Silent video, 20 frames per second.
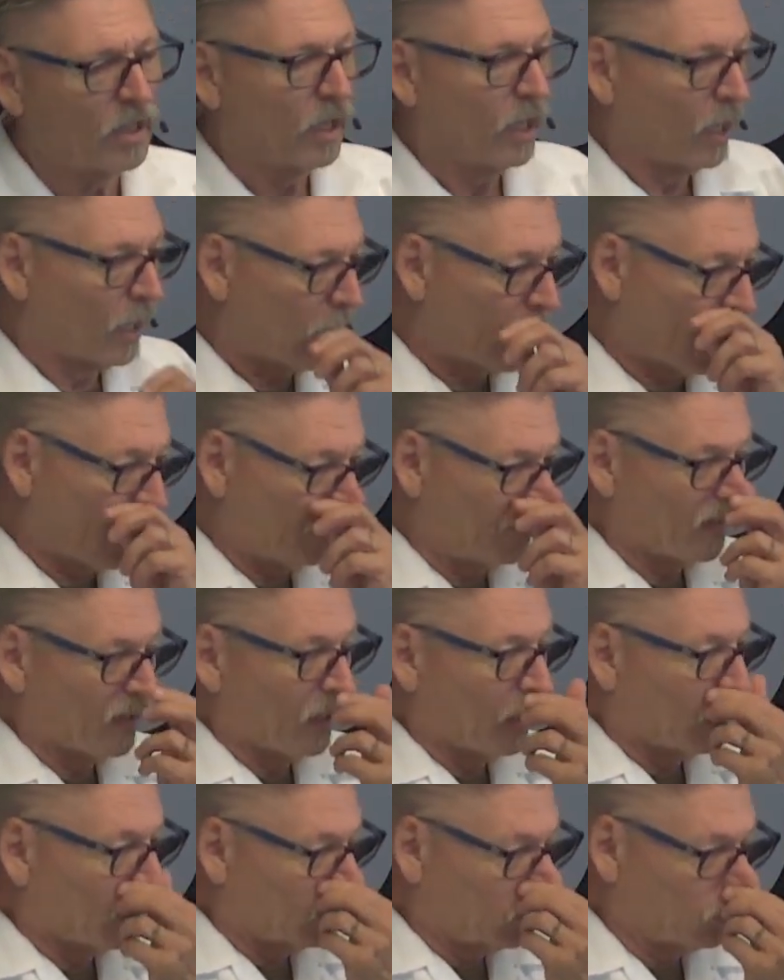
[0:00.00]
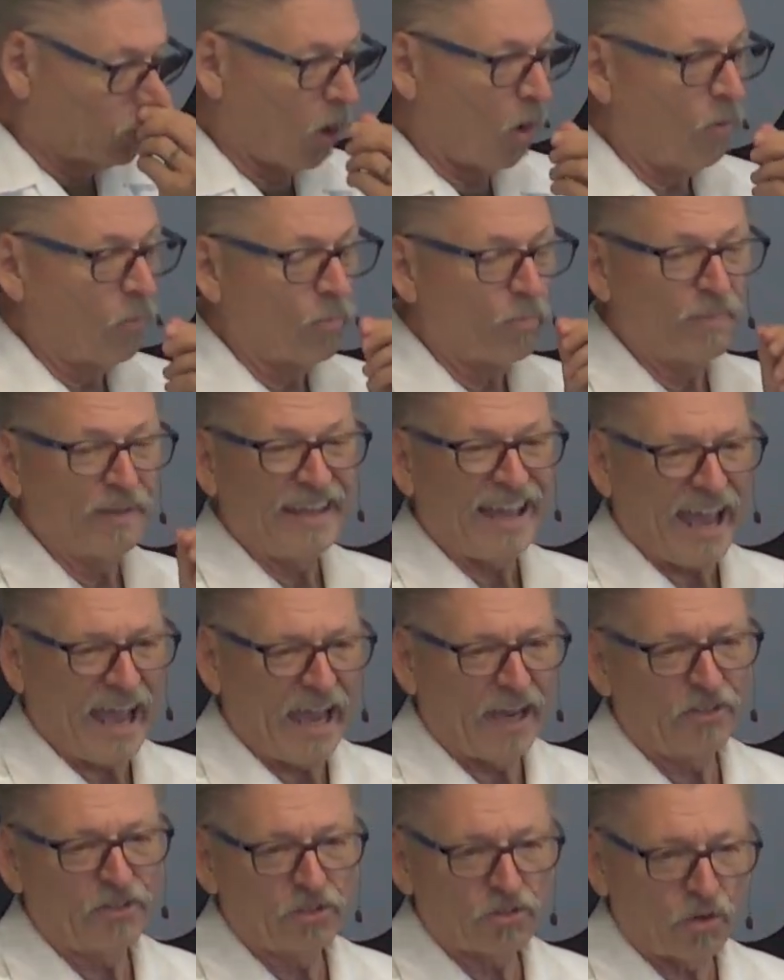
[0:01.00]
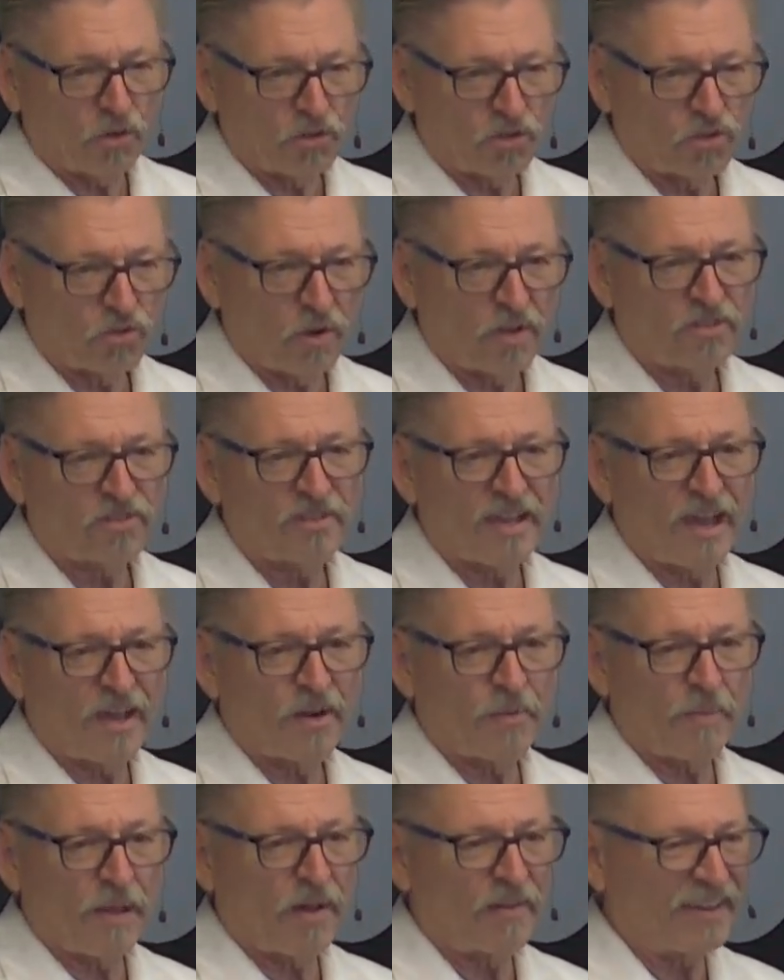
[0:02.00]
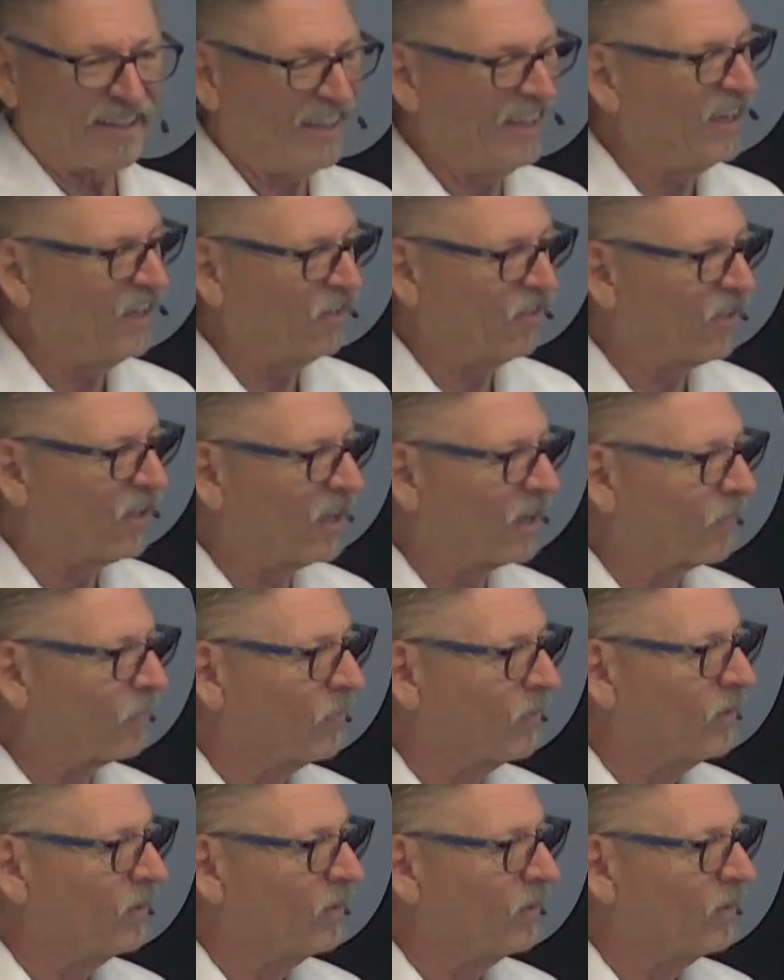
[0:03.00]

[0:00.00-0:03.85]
uh, don't be anxious or stressed out about anything,